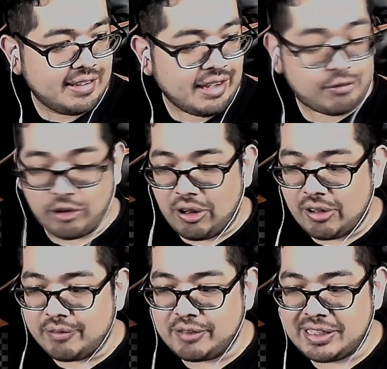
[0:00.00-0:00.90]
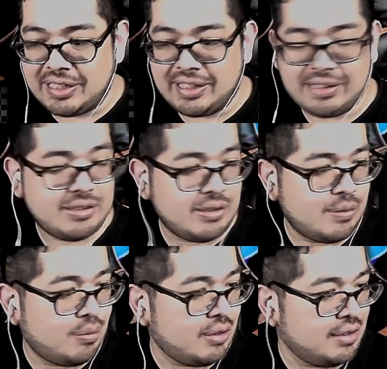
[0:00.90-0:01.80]
As for all of the
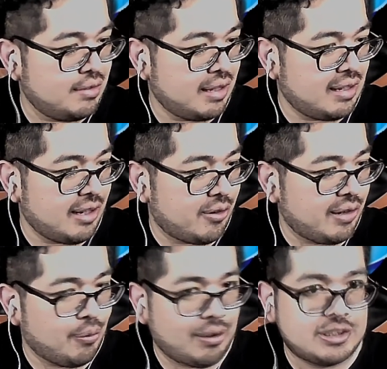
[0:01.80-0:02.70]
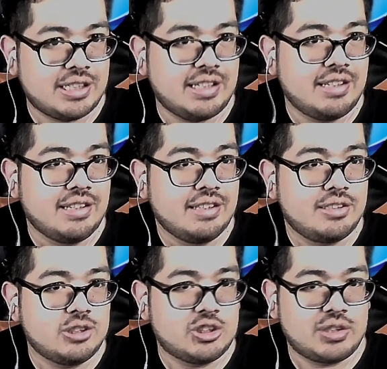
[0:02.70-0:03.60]
new ones that, like, are here watching
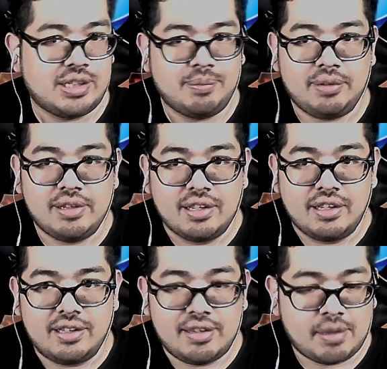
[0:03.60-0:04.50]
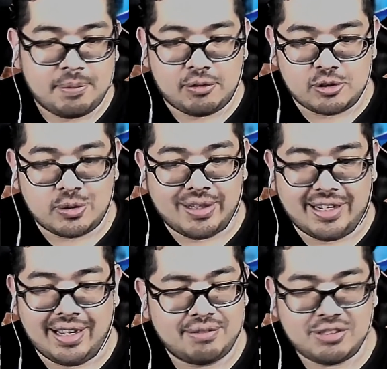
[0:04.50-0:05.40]
the stream, it's episode
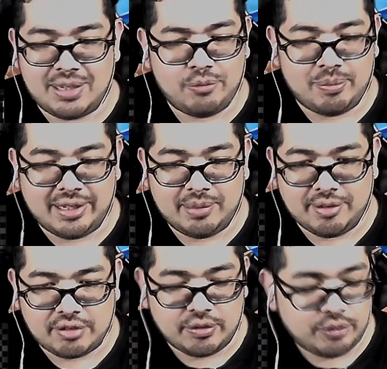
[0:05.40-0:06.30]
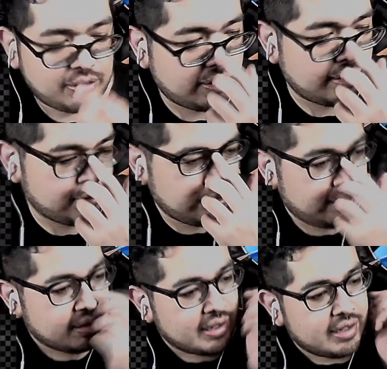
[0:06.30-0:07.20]
20. I have to keep reminding myself whether it is or
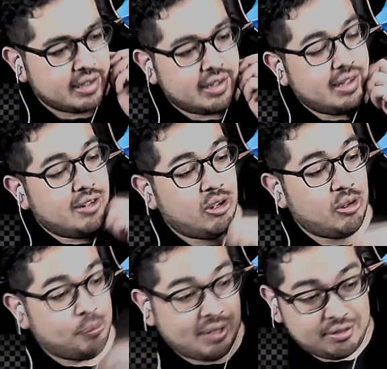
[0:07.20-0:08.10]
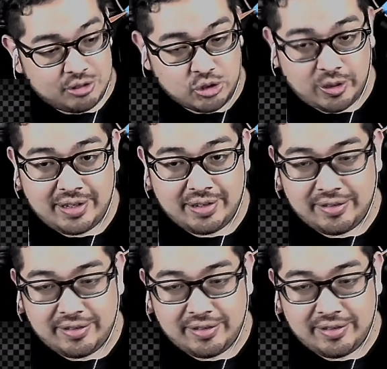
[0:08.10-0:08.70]
not. I hope you guys enjoyed it.